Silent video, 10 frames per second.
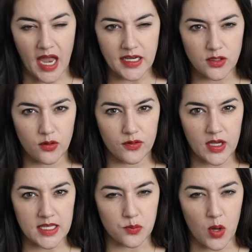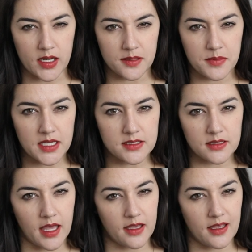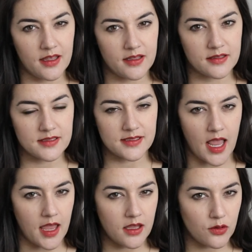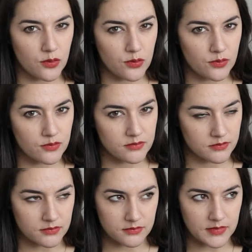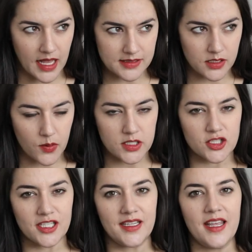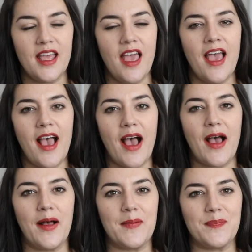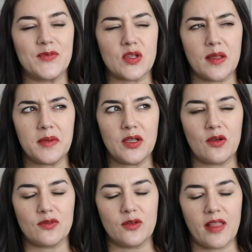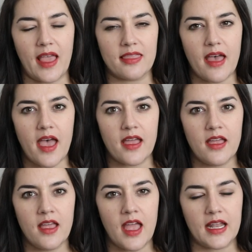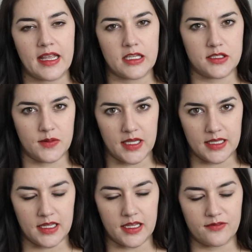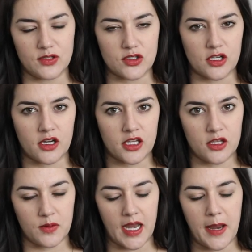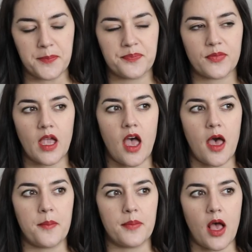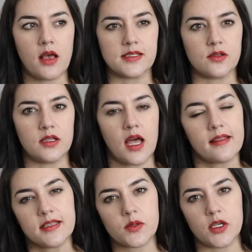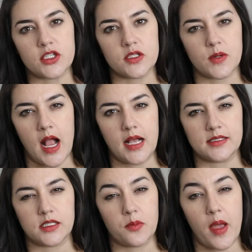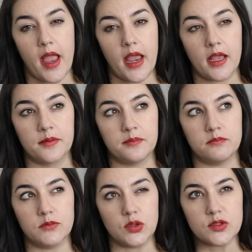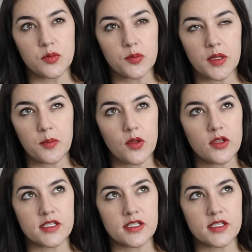I didn't know if you guys wanted me to like say who asked the question. So let me know if you like that and I can do it in a future Q&A. But also a lot of these questions were asked by multiple people.